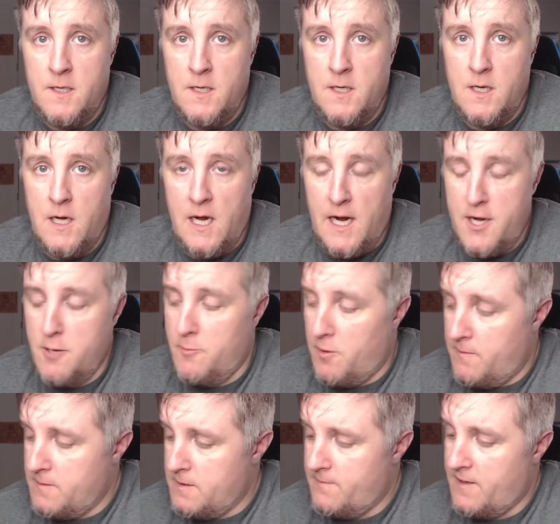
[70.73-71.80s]
on your
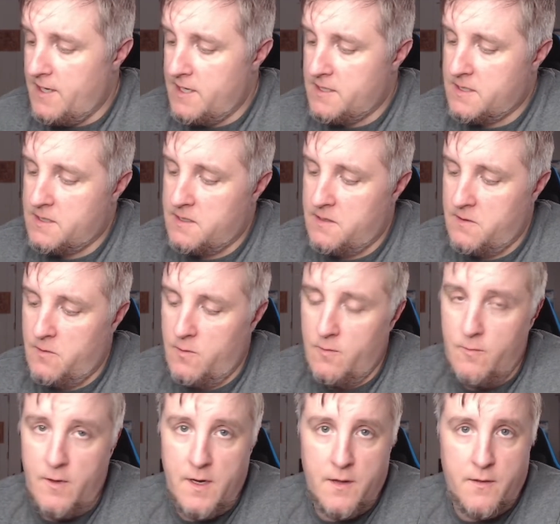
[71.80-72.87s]
mobile device
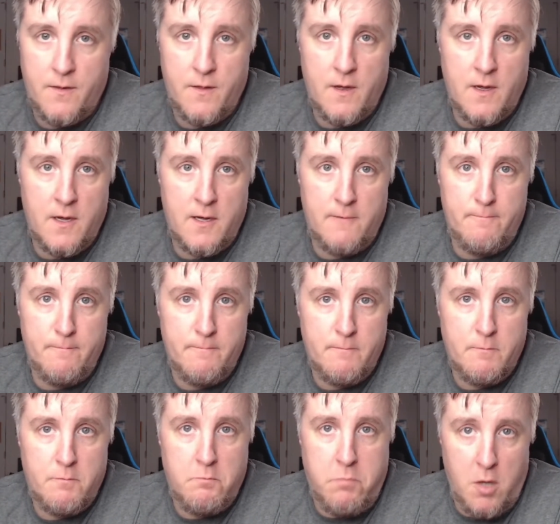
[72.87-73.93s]
with
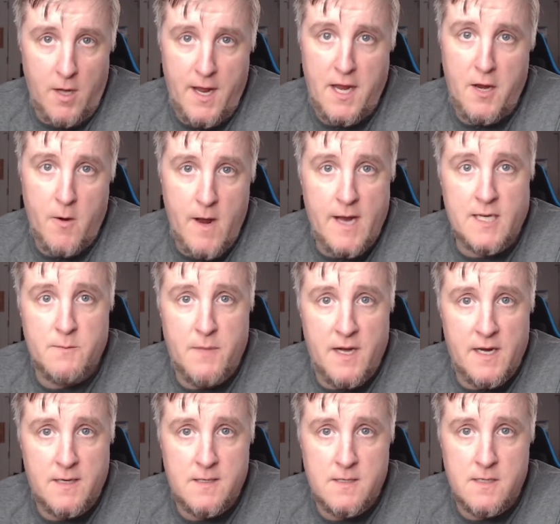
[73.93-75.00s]
playing your
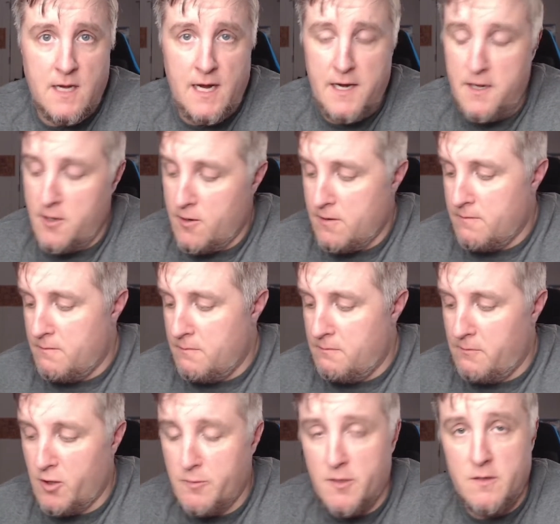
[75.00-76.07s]
Xbox on your
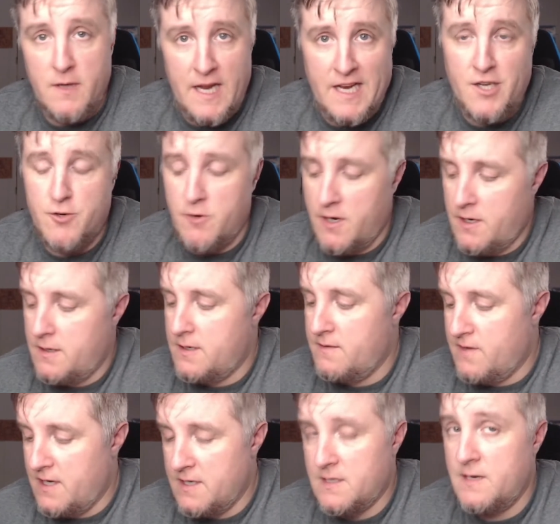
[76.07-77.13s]
mobile Android
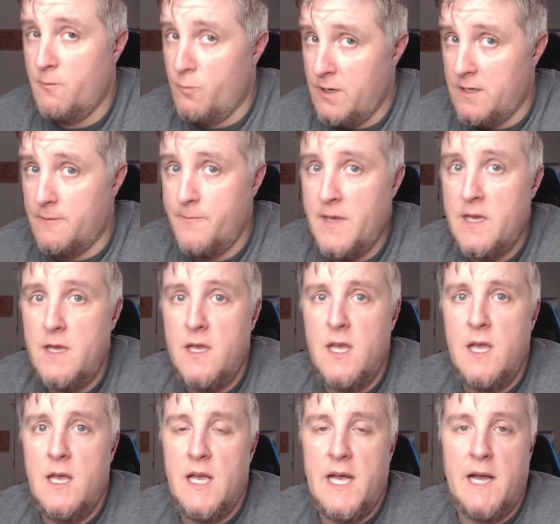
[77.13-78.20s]
device. It will.
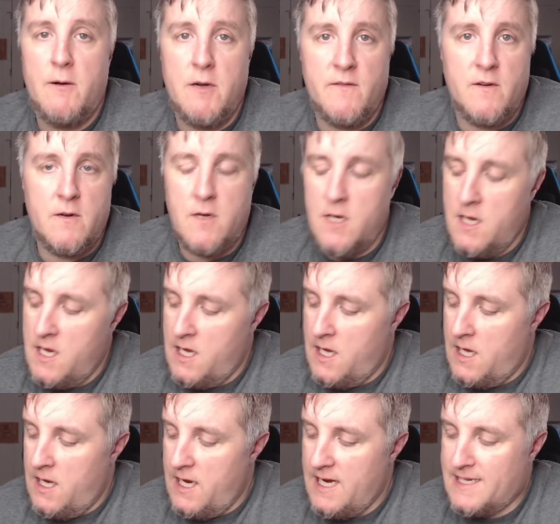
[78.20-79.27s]
However,
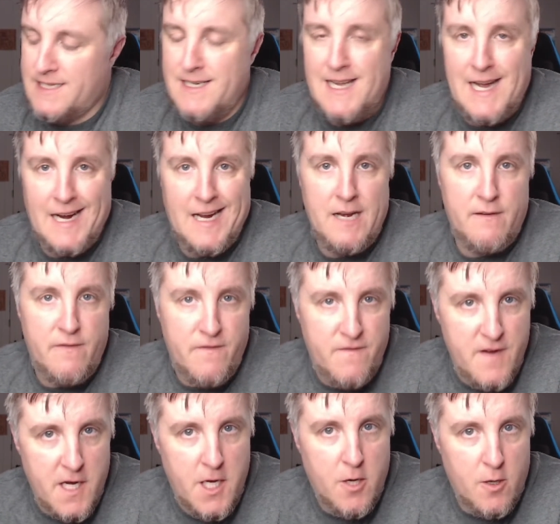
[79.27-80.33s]
it's not
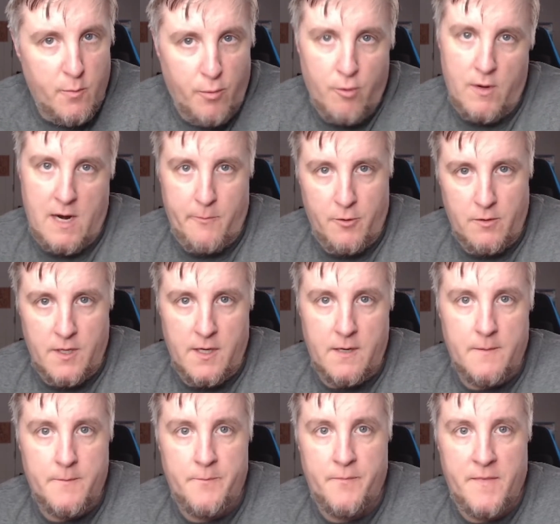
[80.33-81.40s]
configured properly
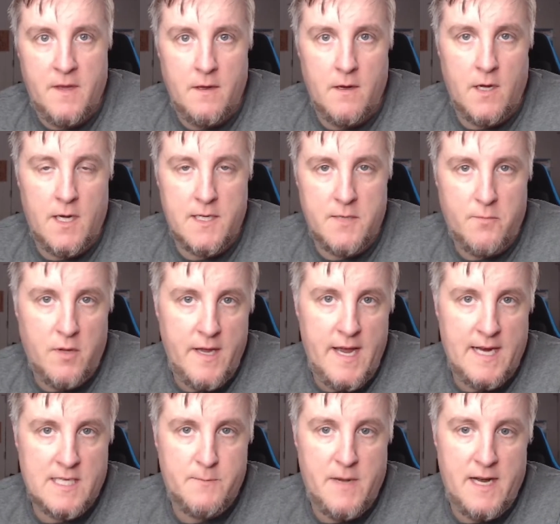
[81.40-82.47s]
to play
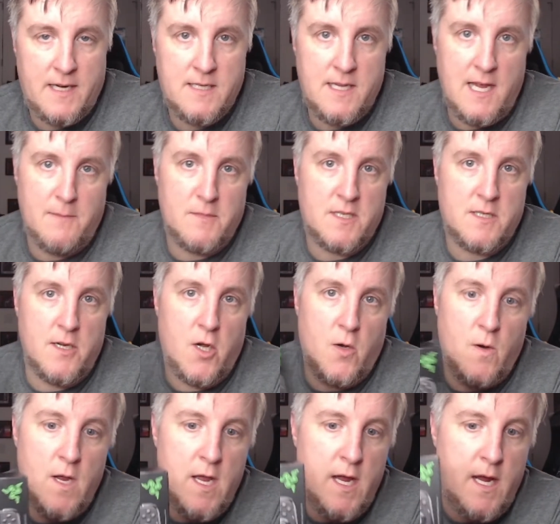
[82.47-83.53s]
Xbox games.
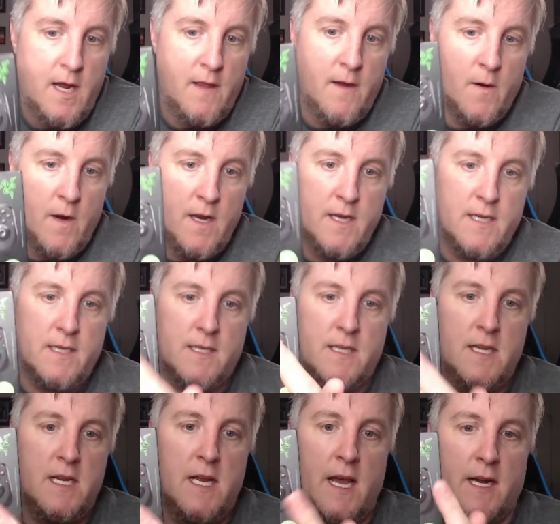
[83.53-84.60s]
So there is
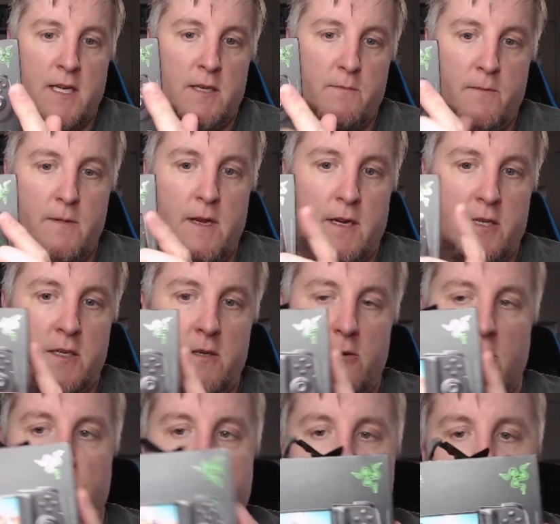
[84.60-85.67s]
the
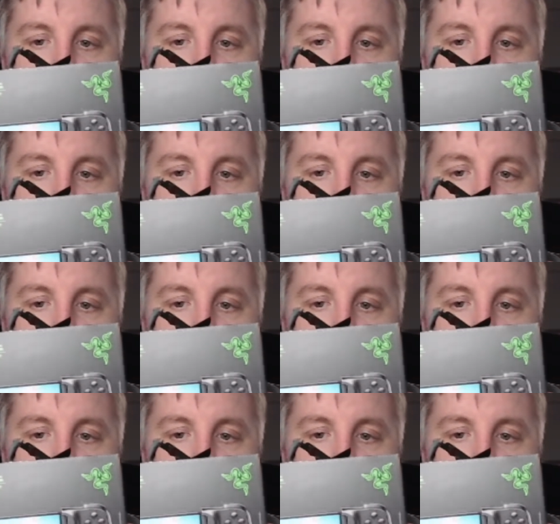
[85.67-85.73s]
extra